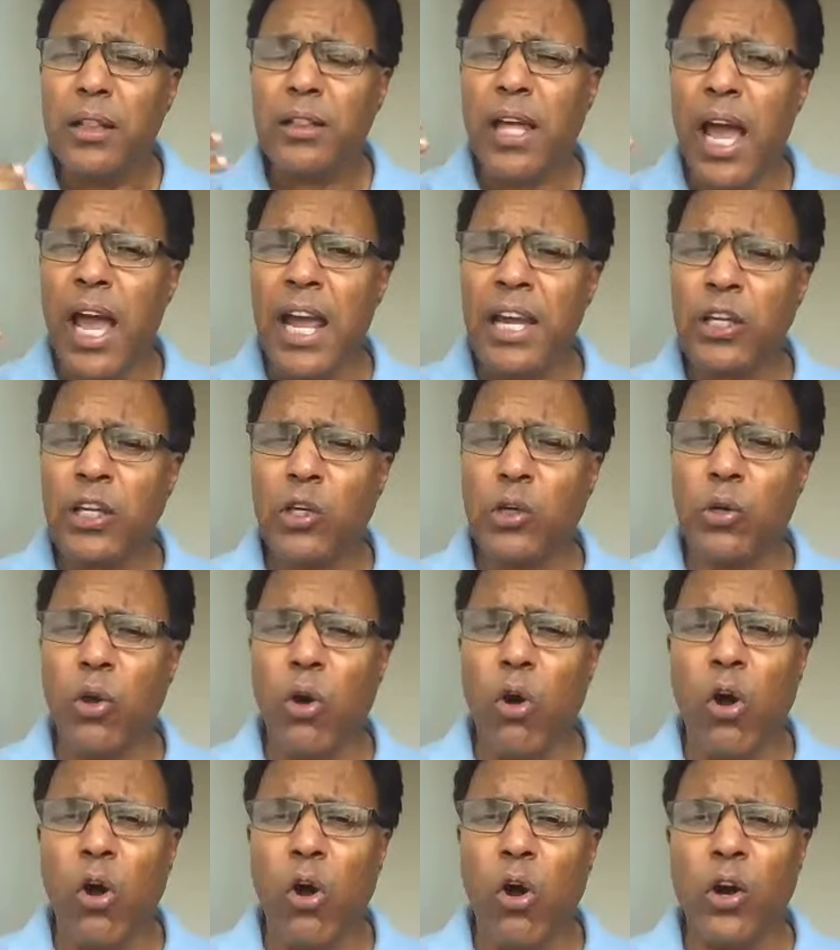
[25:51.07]
Thank you,
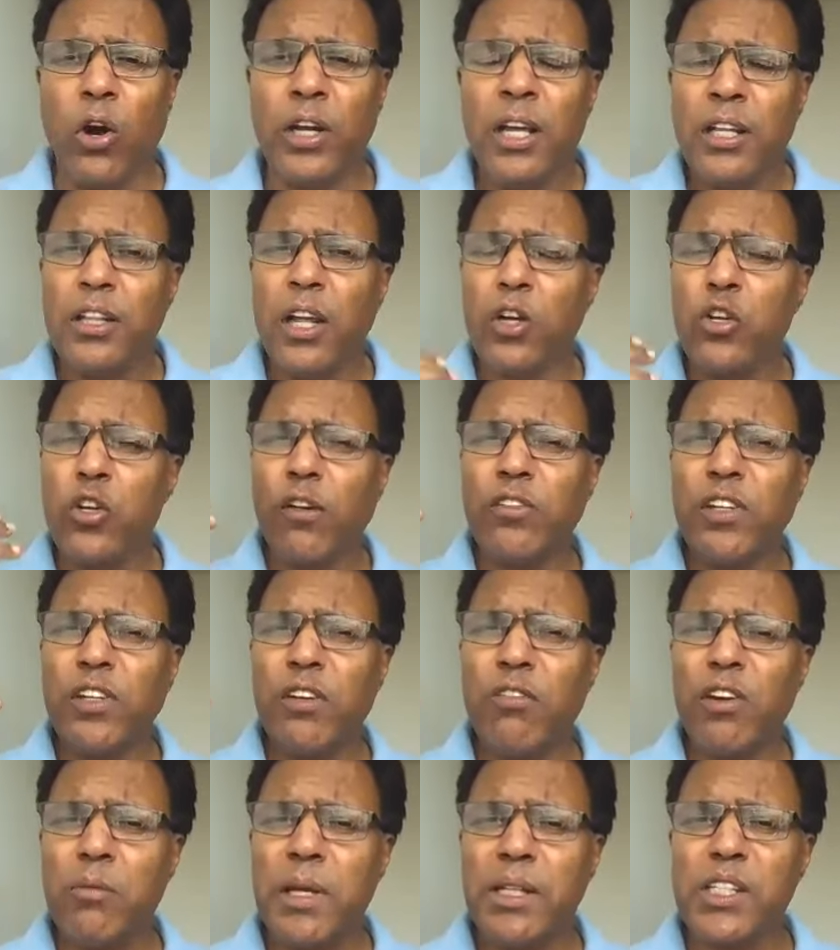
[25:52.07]
Lord, that you have
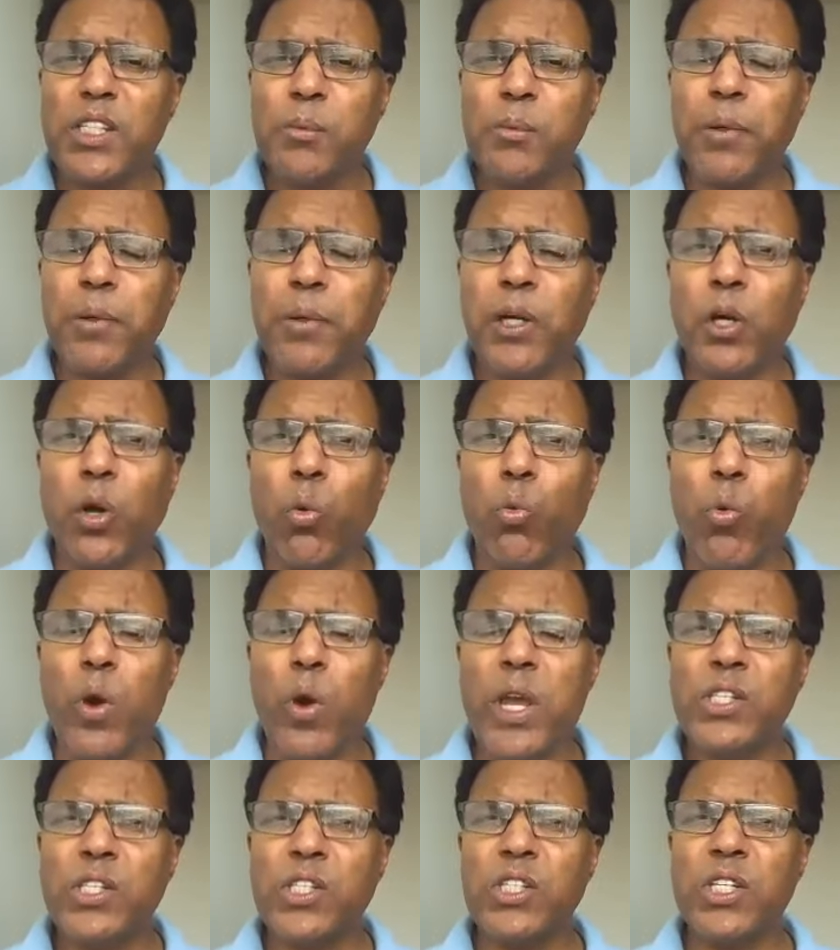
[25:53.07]
given me the spirit of
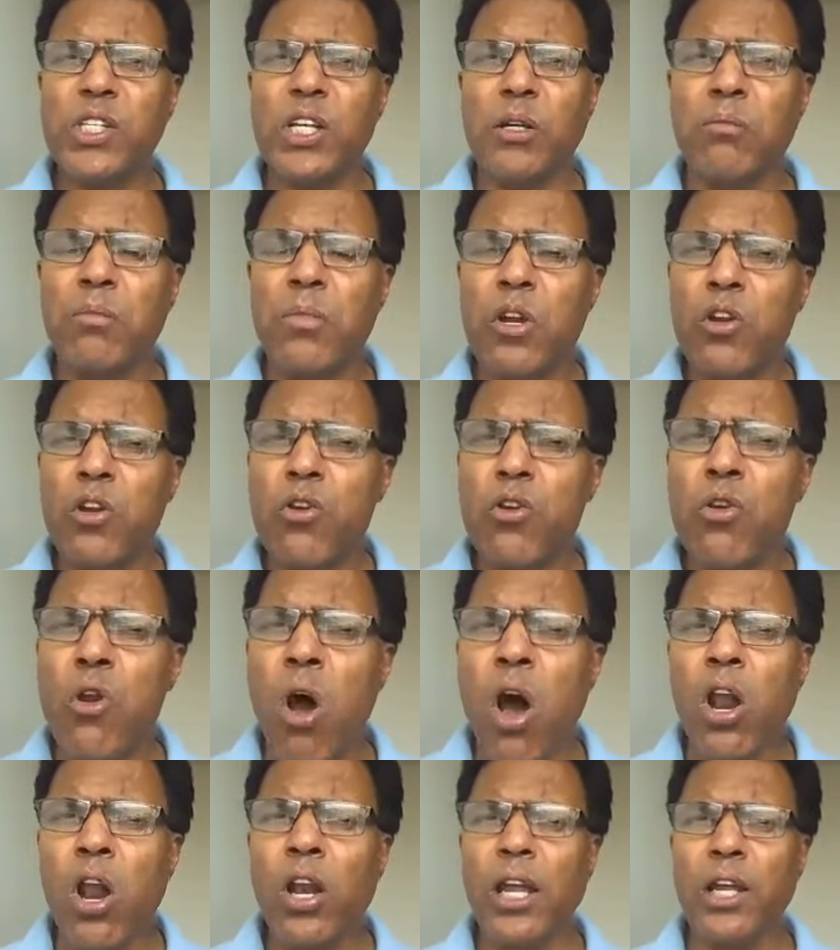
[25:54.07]
wisdom,
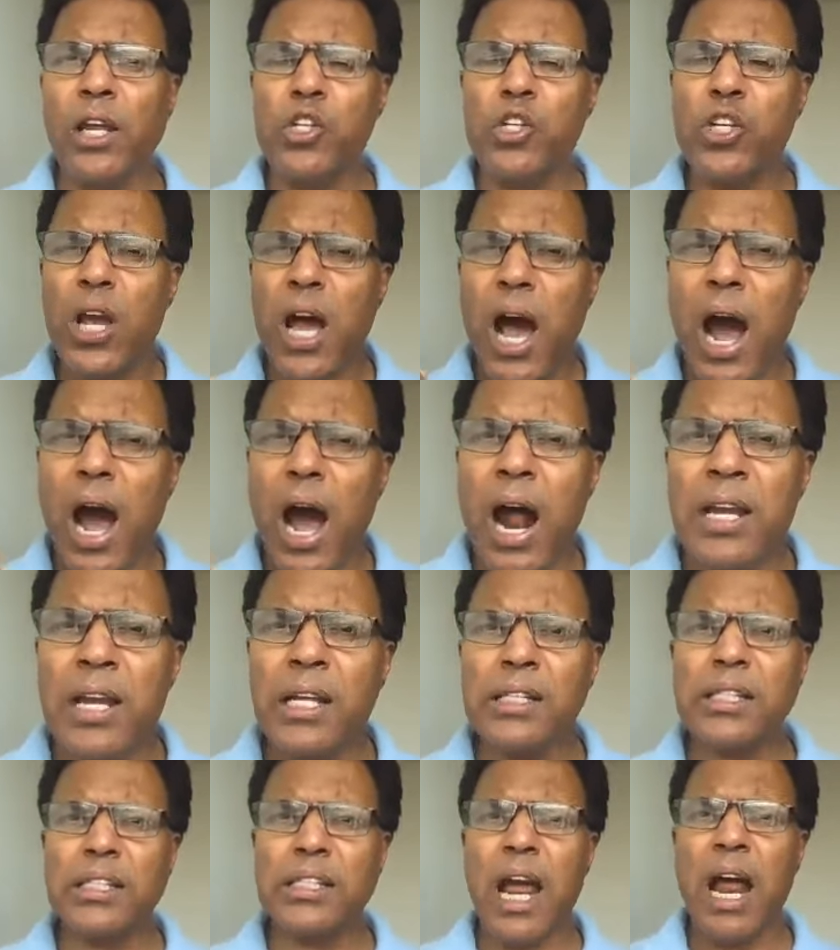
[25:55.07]
knowledge,
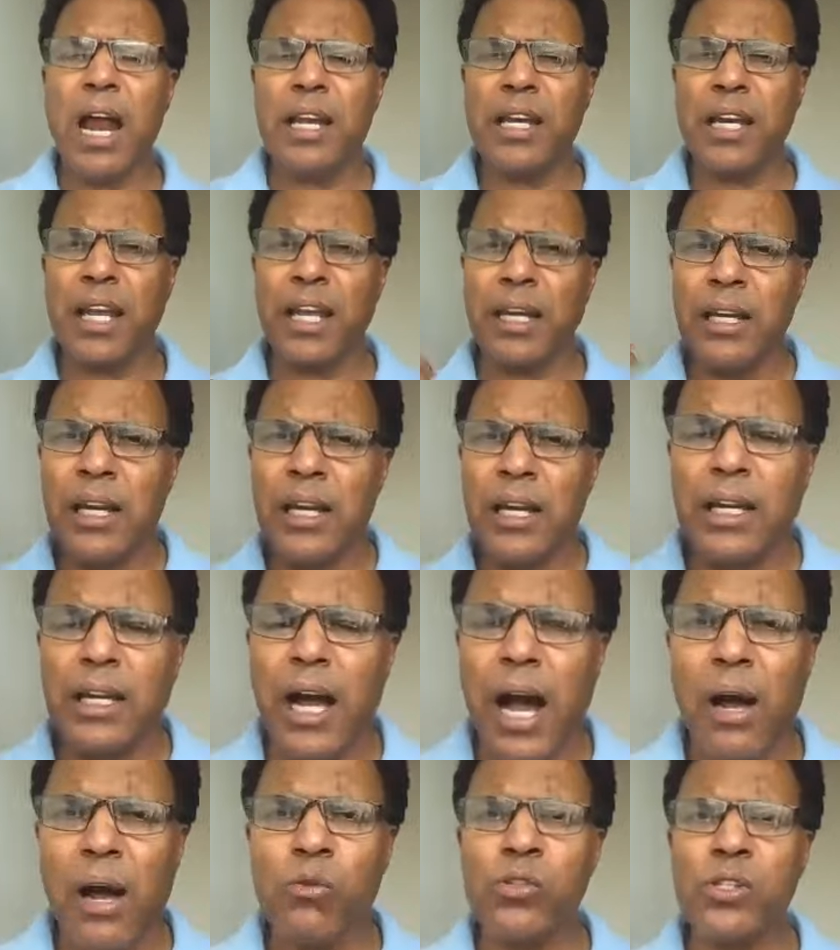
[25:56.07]
understanding,
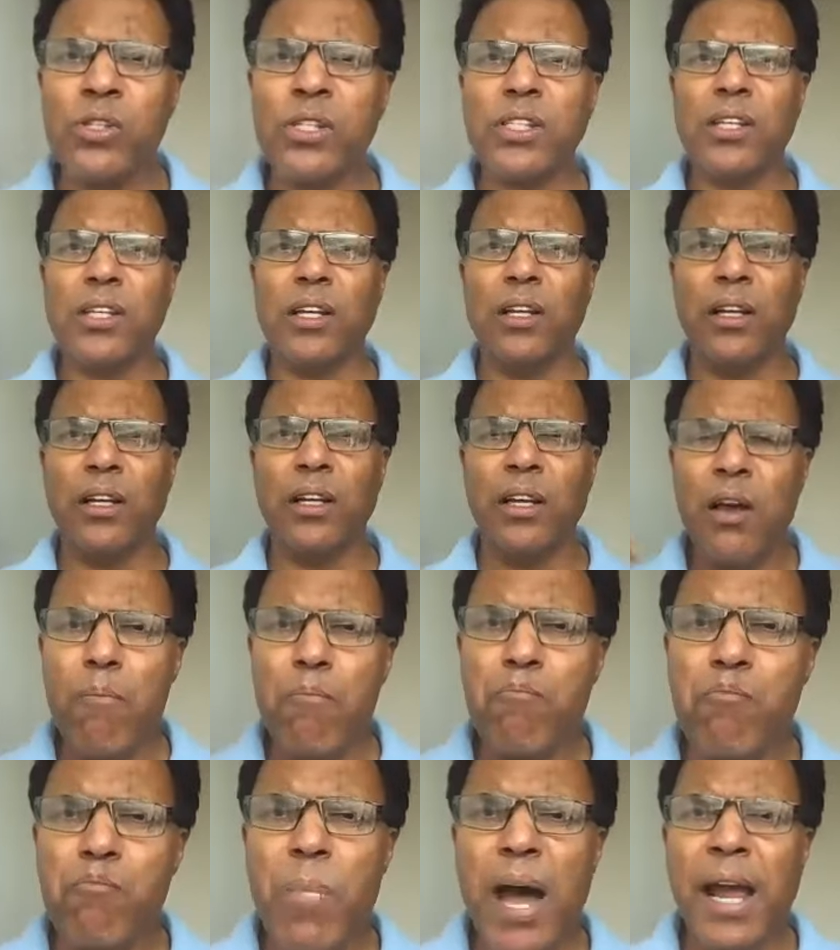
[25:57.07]
counsel,
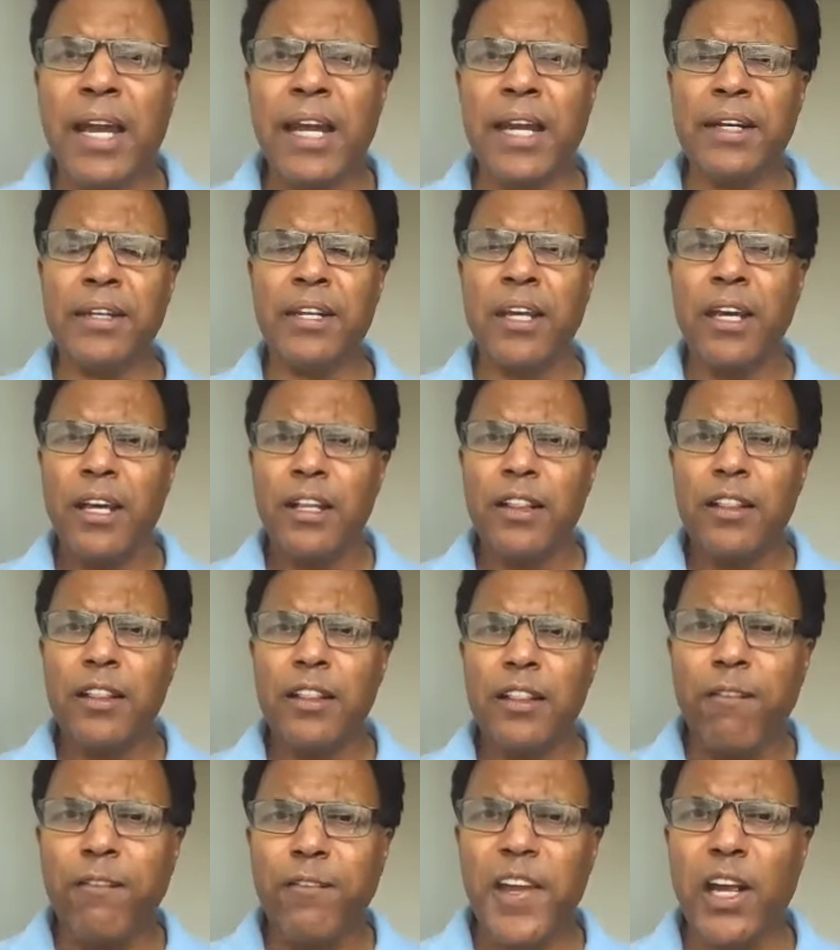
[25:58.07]
might,
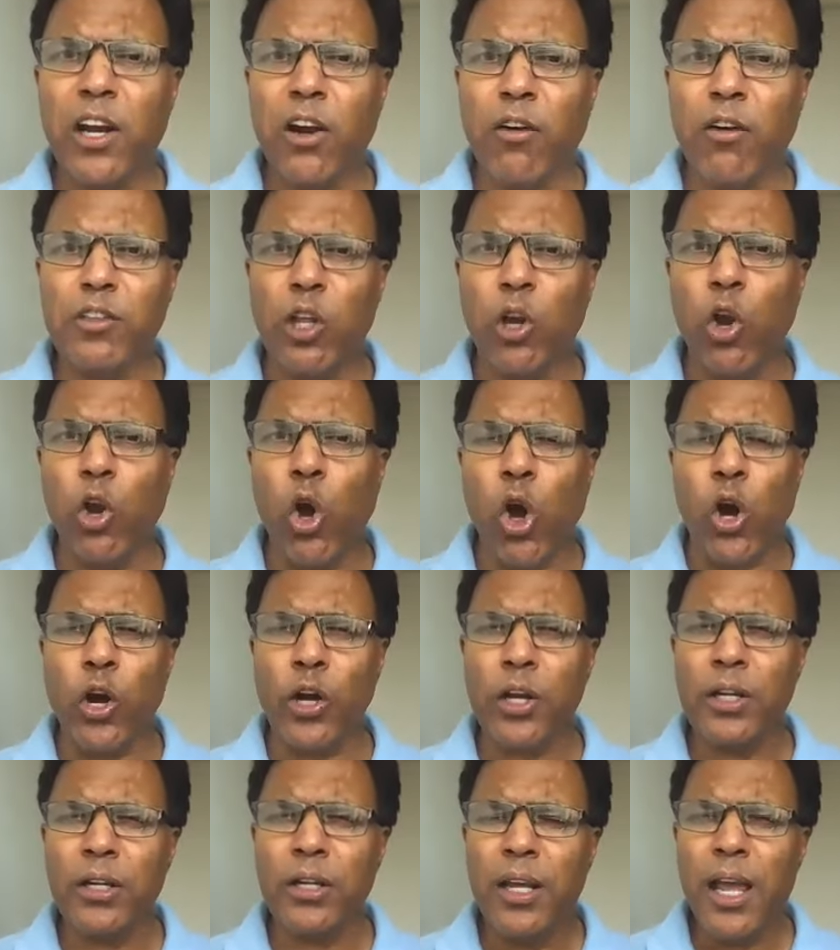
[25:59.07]
the fear of the
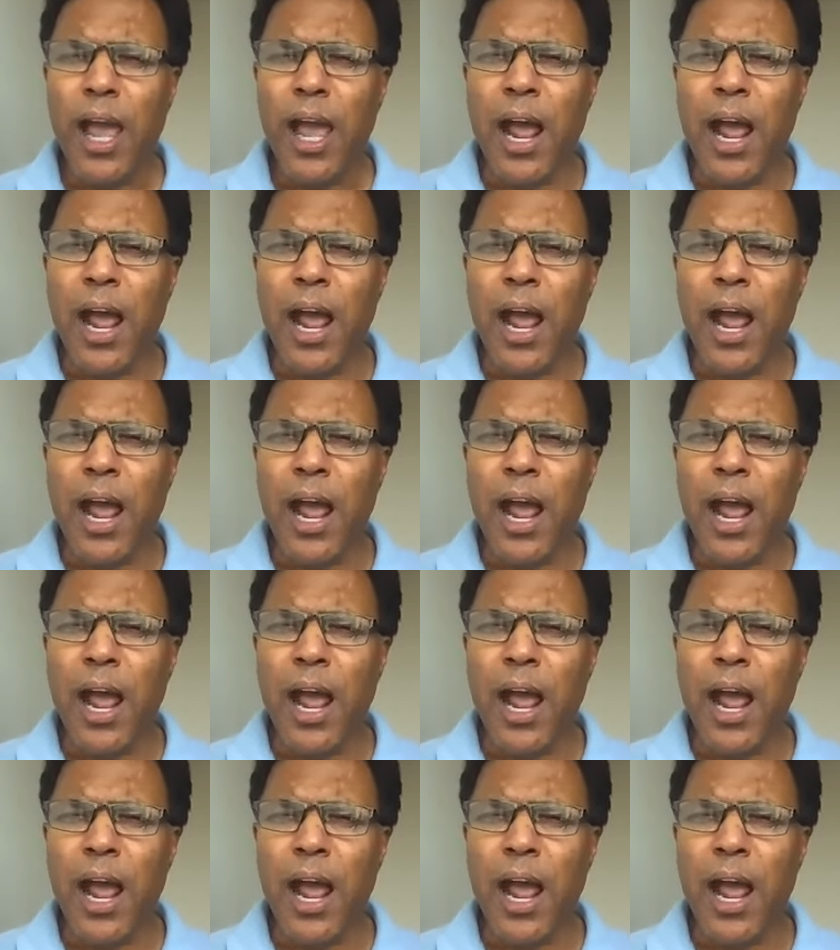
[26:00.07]
Lord.